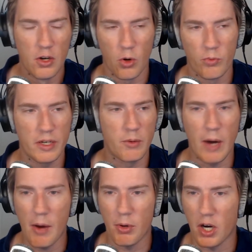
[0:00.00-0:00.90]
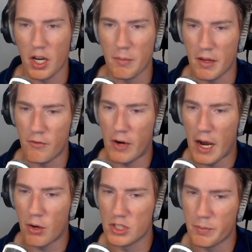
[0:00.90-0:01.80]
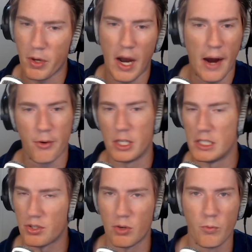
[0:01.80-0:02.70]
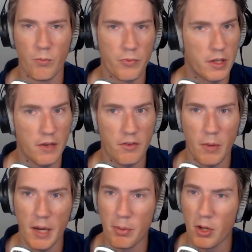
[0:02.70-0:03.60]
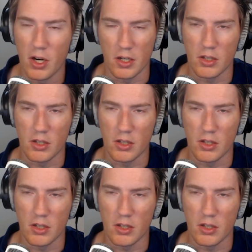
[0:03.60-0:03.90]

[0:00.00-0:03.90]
or read Wow Economy for hours upon hours or even my blog.